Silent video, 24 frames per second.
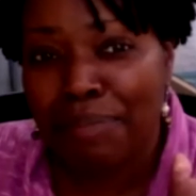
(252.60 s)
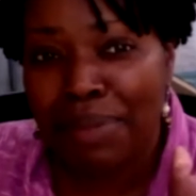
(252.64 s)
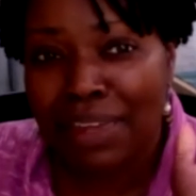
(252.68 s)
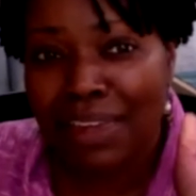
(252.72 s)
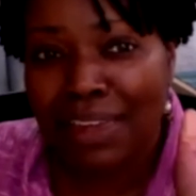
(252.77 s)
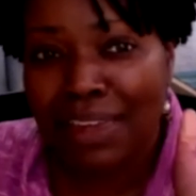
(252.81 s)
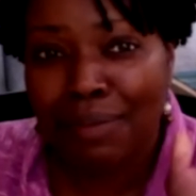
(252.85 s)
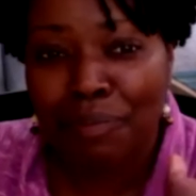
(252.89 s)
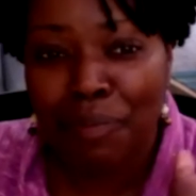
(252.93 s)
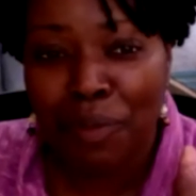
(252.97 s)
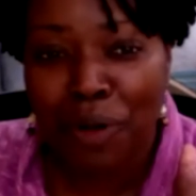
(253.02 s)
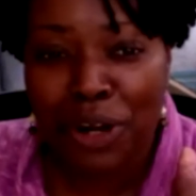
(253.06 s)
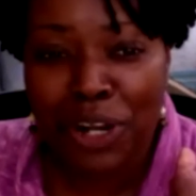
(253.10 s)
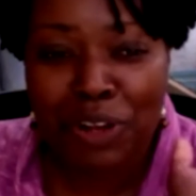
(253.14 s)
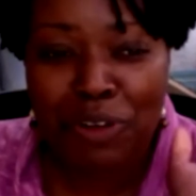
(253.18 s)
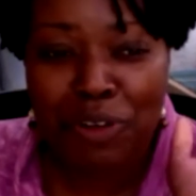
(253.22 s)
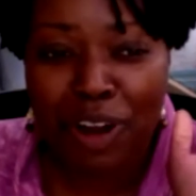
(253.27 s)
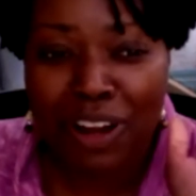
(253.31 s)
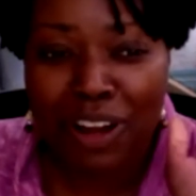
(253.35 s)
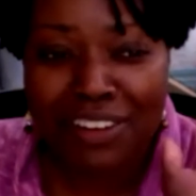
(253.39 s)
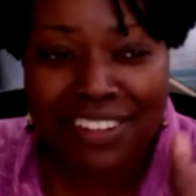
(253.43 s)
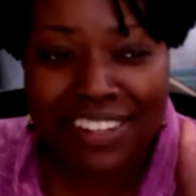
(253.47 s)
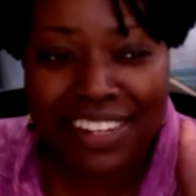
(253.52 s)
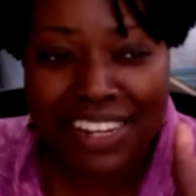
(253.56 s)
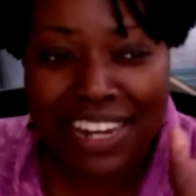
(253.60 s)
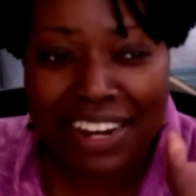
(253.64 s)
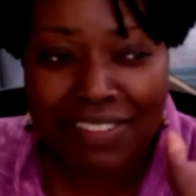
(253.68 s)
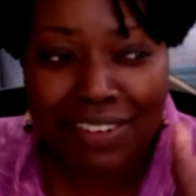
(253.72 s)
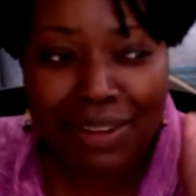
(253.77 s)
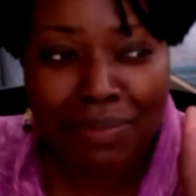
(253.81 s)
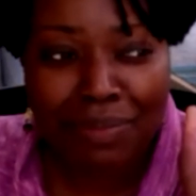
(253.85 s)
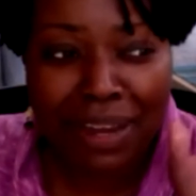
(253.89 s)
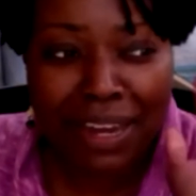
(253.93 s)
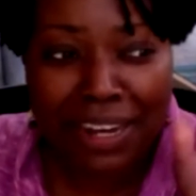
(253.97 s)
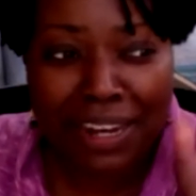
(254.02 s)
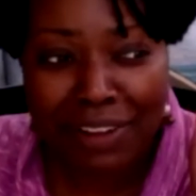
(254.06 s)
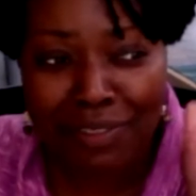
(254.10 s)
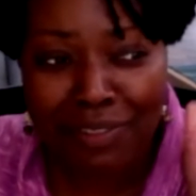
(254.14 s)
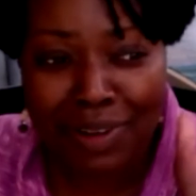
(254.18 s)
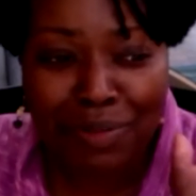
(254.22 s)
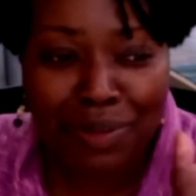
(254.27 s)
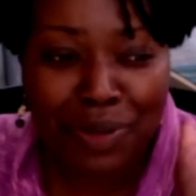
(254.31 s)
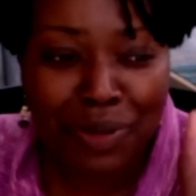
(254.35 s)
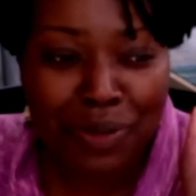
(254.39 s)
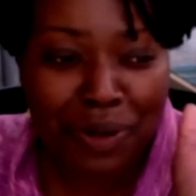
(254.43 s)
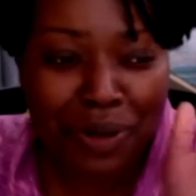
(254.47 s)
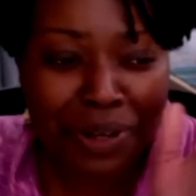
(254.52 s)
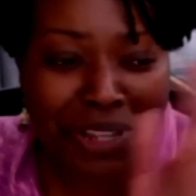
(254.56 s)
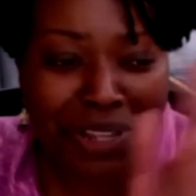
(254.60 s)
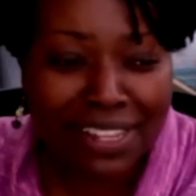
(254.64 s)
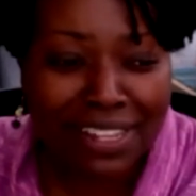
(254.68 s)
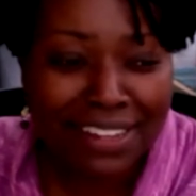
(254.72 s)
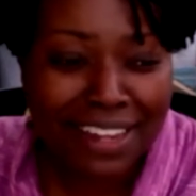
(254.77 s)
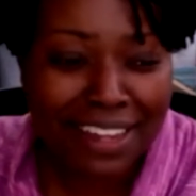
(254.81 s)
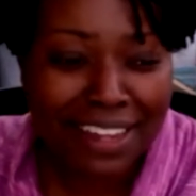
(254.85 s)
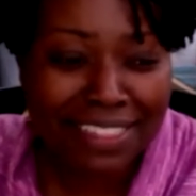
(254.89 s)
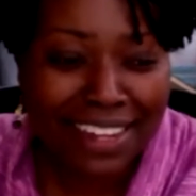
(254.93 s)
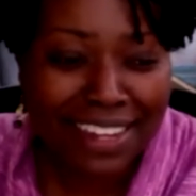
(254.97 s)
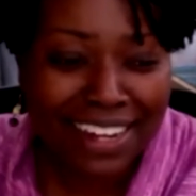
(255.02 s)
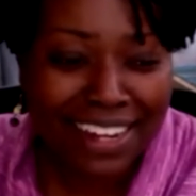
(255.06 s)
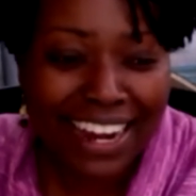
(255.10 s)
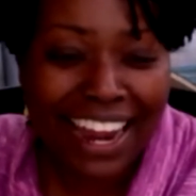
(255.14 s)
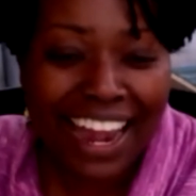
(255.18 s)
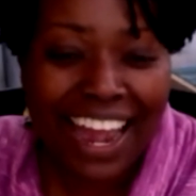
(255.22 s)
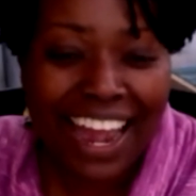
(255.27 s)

happy Mardi Gras to everybody from New Orleans out there.